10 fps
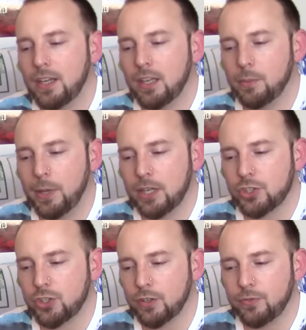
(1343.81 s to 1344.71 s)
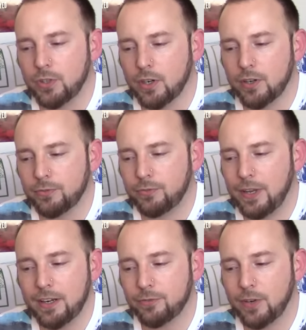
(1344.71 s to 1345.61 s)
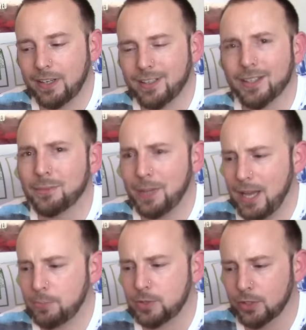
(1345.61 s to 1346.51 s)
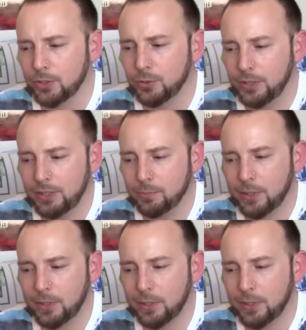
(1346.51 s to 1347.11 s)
And I'm not sure if you're a fan of Fight Club. Absolutely.